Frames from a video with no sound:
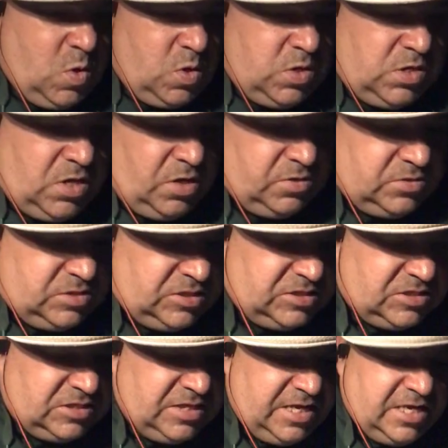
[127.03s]

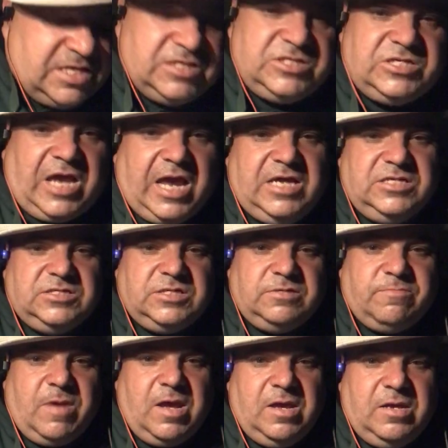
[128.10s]
this league is
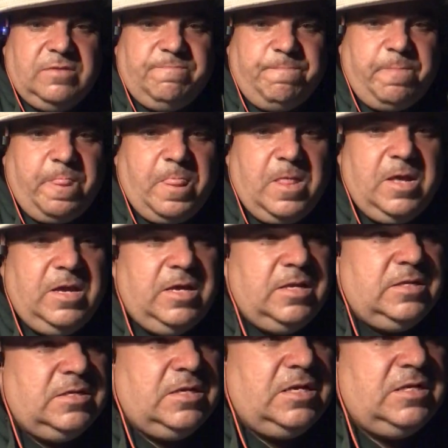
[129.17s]
changing, man,
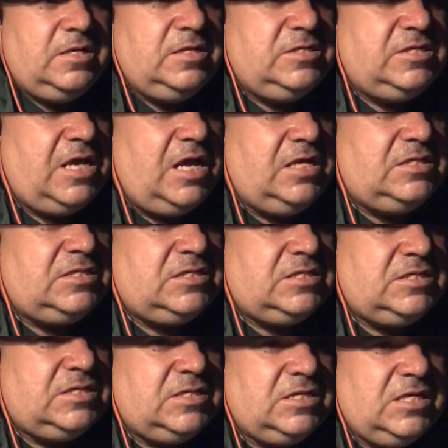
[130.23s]
and the
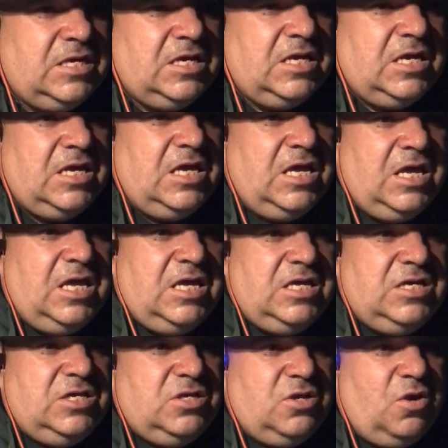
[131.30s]
Jets.
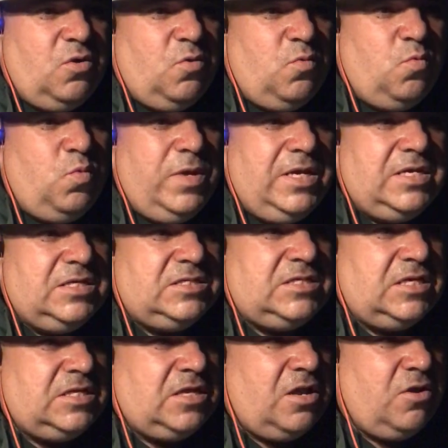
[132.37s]
We could
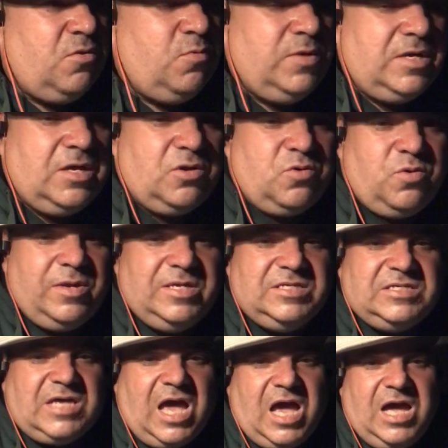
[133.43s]
sit there and we can
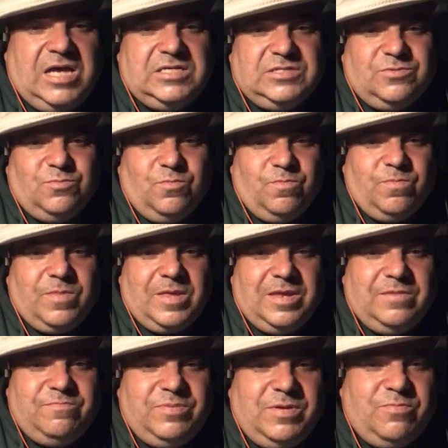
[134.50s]
criticize,
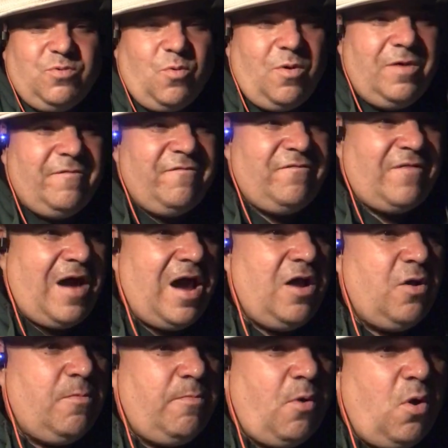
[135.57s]
and people want
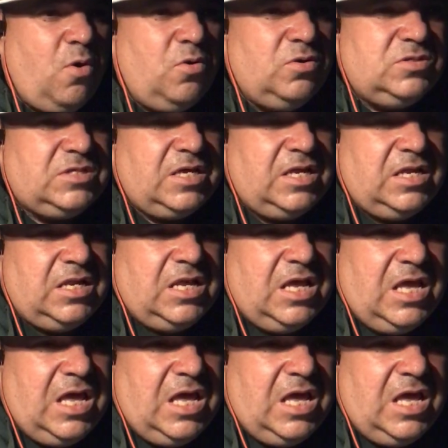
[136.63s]
fire bowls. And